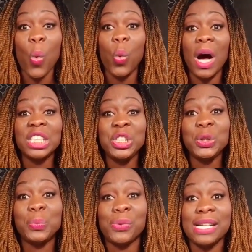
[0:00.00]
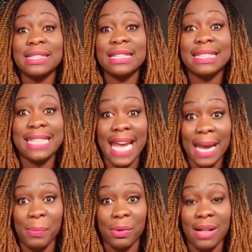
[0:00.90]
What you bring to the
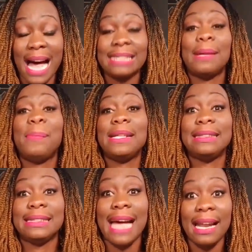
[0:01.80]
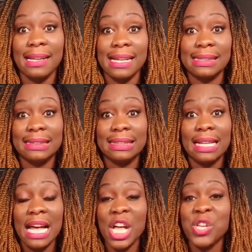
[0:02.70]
table as a business analyst,
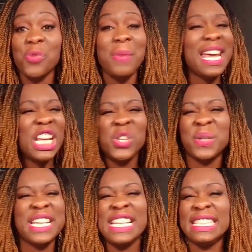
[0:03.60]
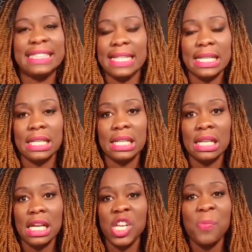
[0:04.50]
you make it look easy.
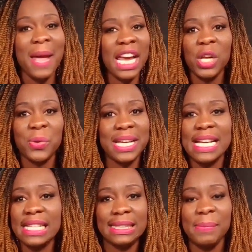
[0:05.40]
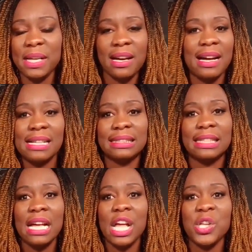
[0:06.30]
You make it look easy
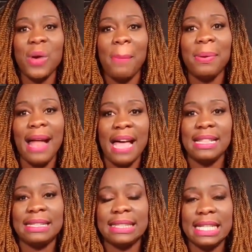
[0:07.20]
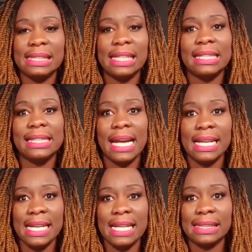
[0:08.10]
because you apply the skills and the
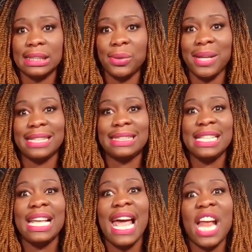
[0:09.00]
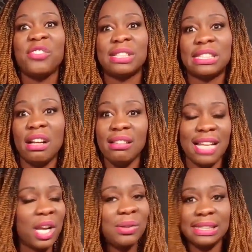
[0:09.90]
techniques. And so they see the end result
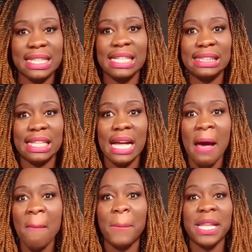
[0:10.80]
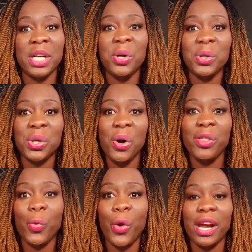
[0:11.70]
that looks easy, but they don't know
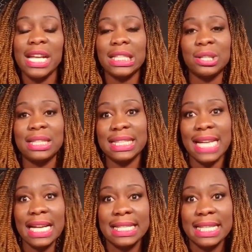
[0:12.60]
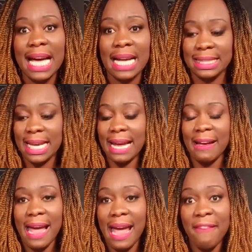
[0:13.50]
the work it took to get to that
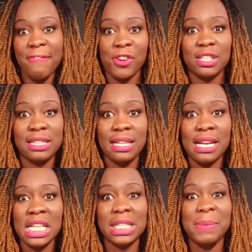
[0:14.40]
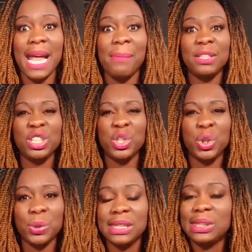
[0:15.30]
effort to be able to
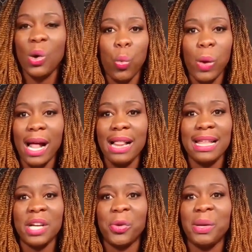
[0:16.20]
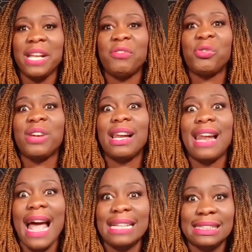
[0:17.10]
do it well that nobody even
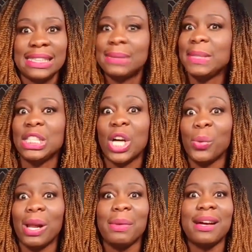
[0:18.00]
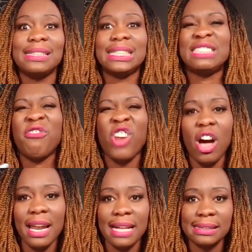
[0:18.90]
realizes it's been done well because it's
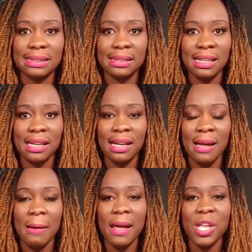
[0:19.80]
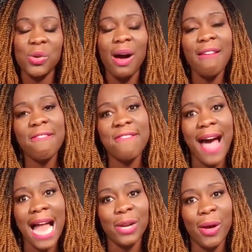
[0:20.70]
flawless. You are
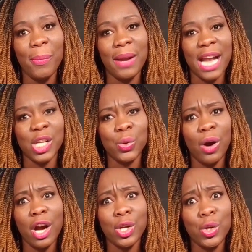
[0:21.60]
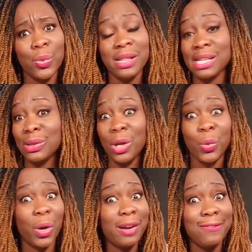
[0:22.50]
valuable and you are you, and there's only
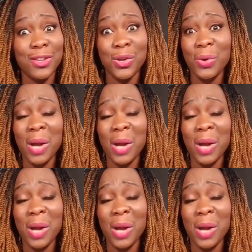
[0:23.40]
one of you.